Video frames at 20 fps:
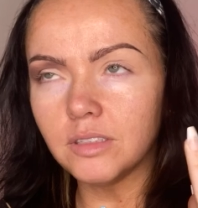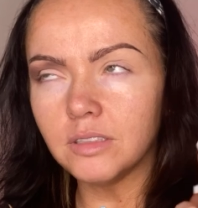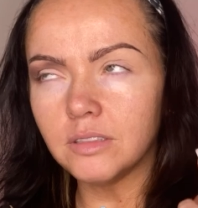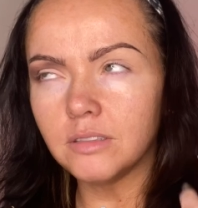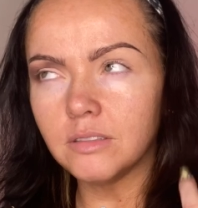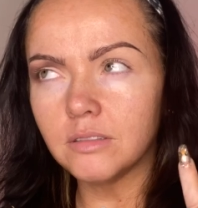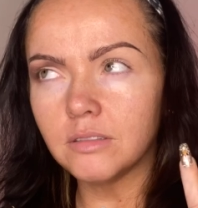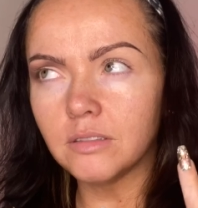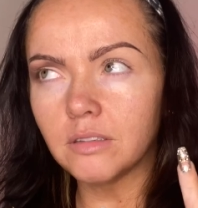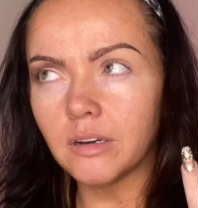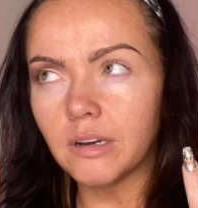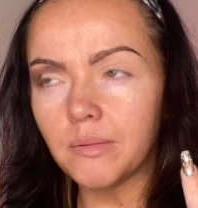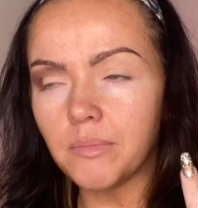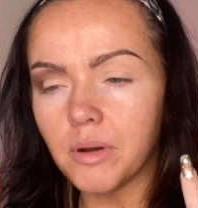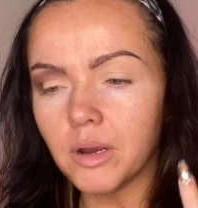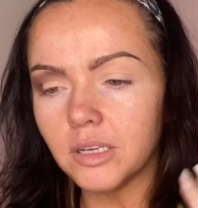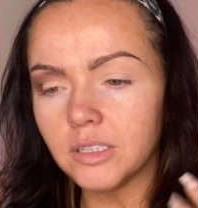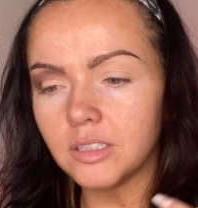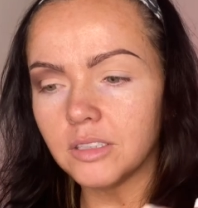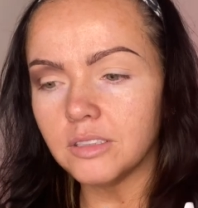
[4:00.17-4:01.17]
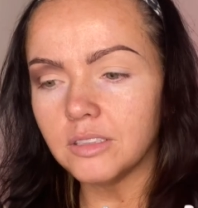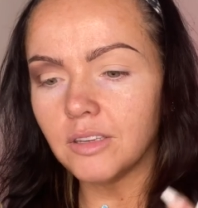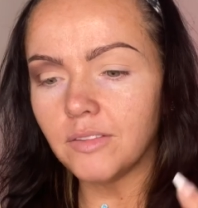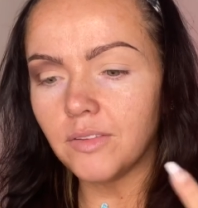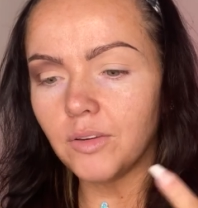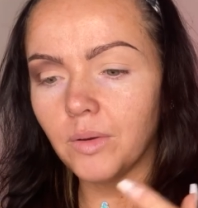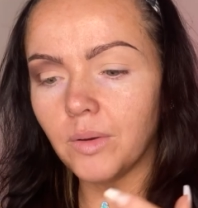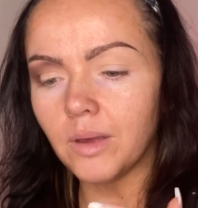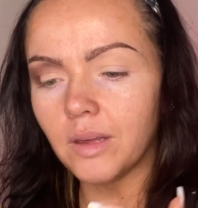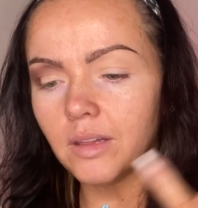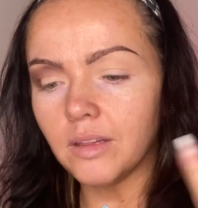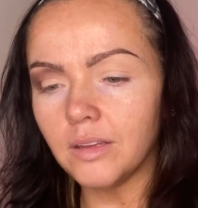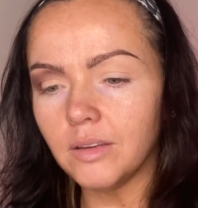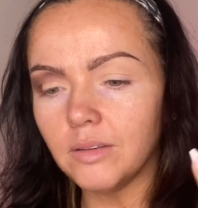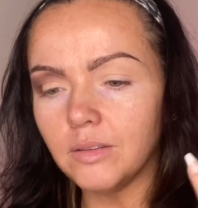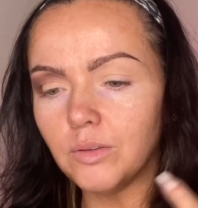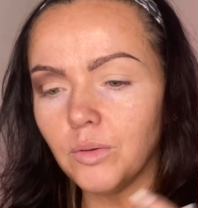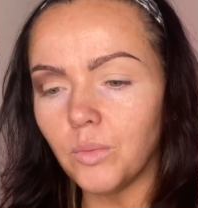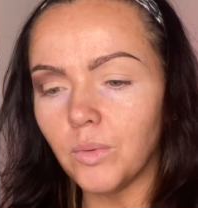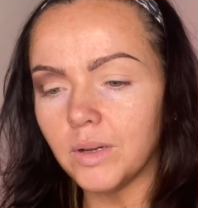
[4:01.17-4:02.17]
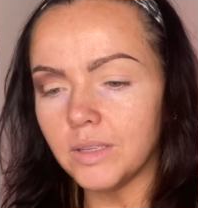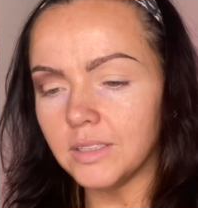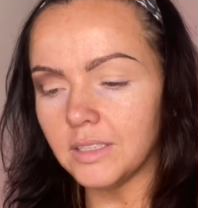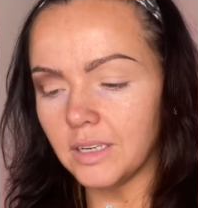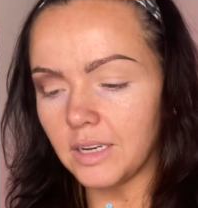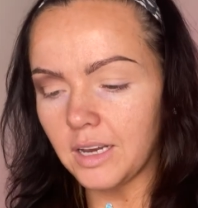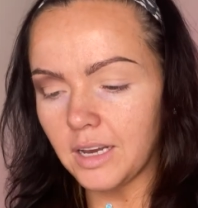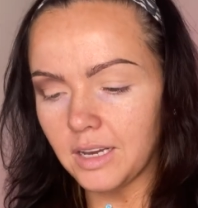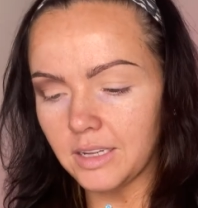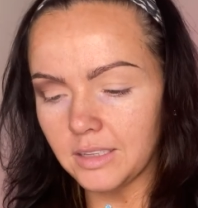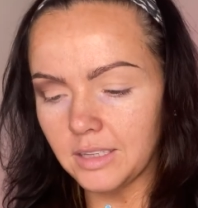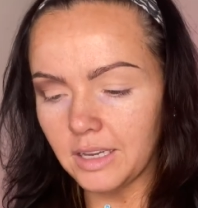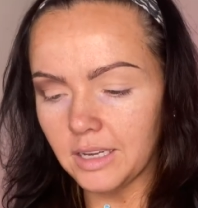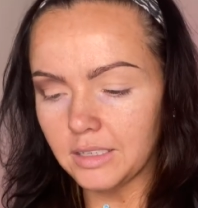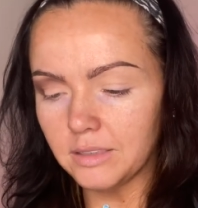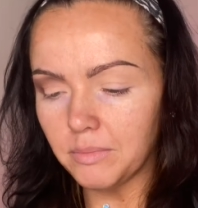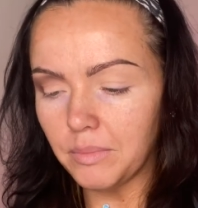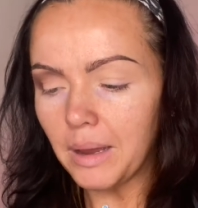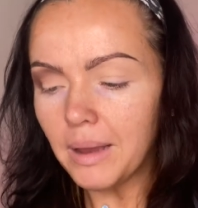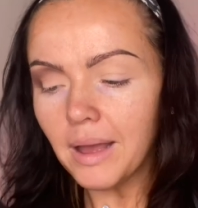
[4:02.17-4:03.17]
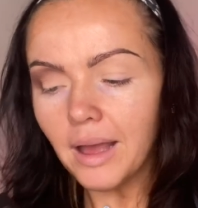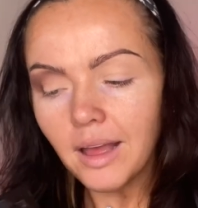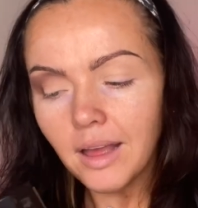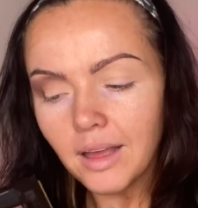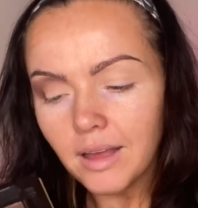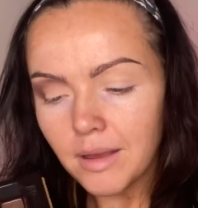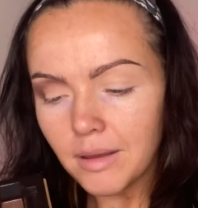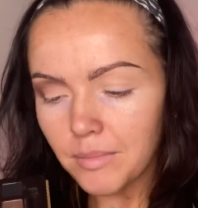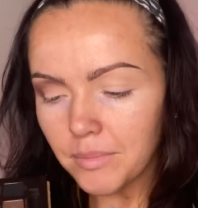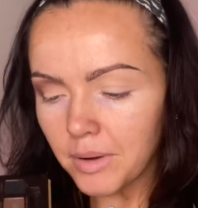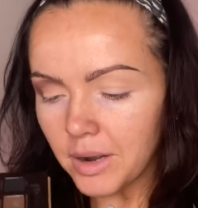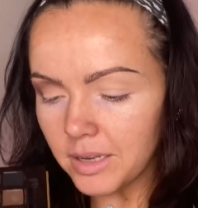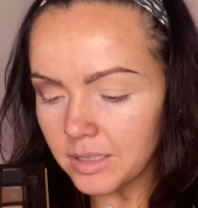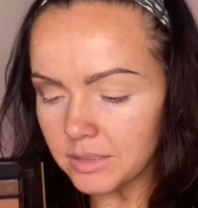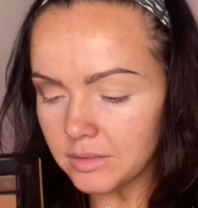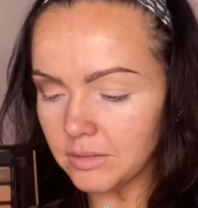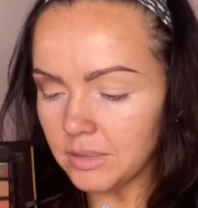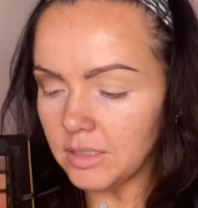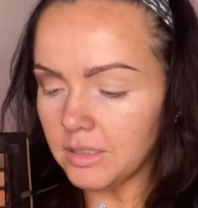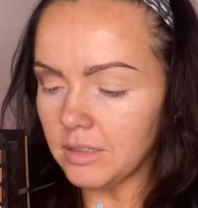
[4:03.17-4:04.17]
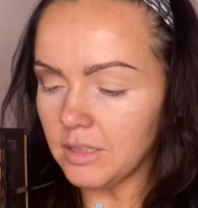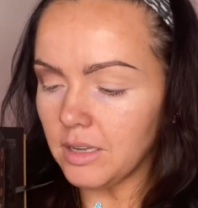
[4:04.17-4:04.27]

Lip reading: is three brushes, if you include the one that I lined my brows with. I